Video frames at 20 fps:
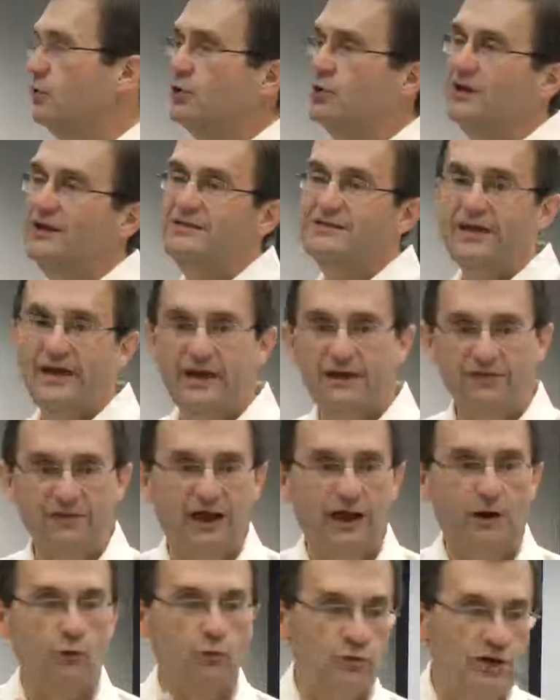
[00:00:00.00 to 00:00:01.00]
We're going to take
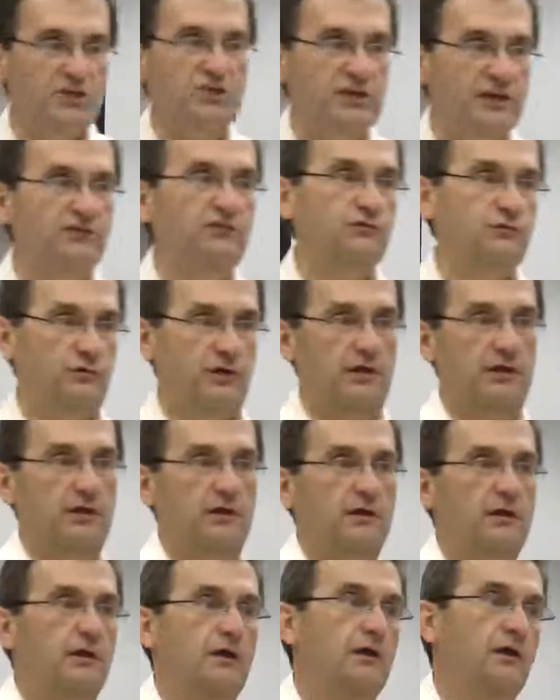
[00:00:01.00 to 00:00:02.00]
that rich history
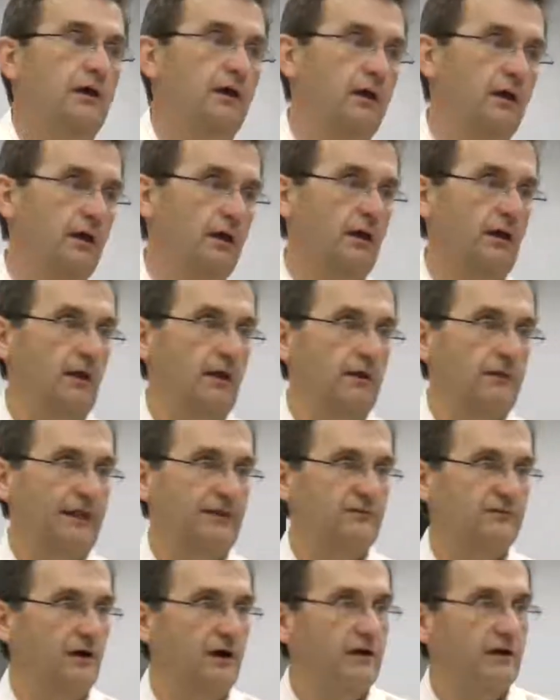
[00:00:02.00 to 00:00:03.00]

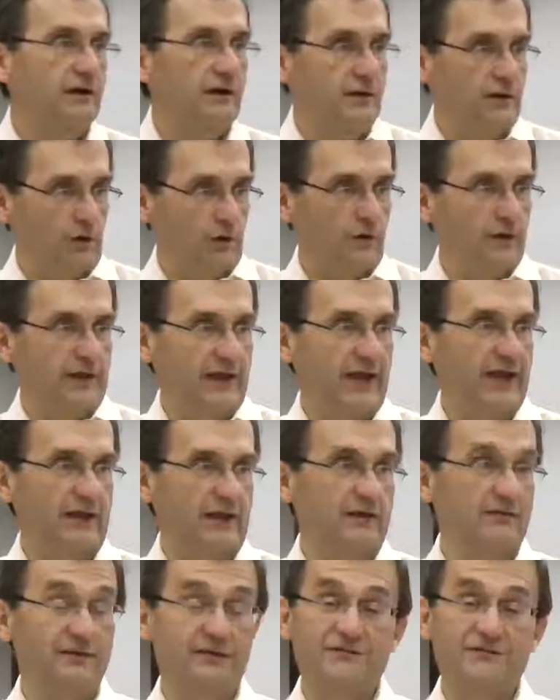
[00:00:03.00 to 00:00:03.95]
that started in the early 80s.